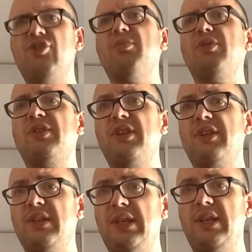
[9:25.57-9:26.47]
you put it
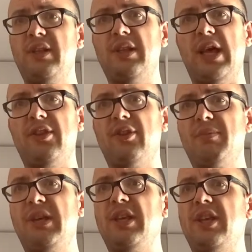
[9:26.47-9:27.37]
in at the
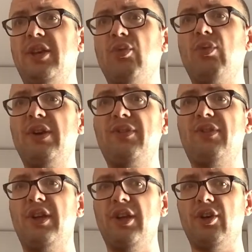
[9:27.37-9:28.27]
beginning with
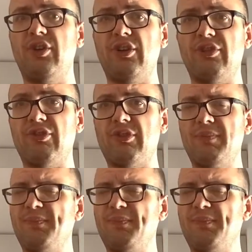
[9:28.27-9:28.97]
the onions.